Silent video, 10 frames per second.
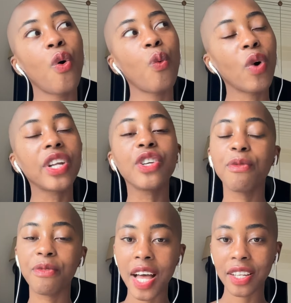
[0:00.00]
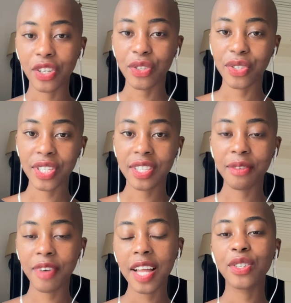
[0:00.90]
what are your values? The
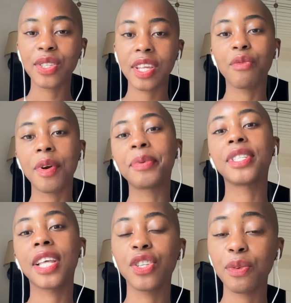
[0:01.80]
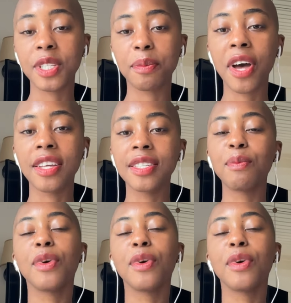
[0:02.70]
values that represent you as a person.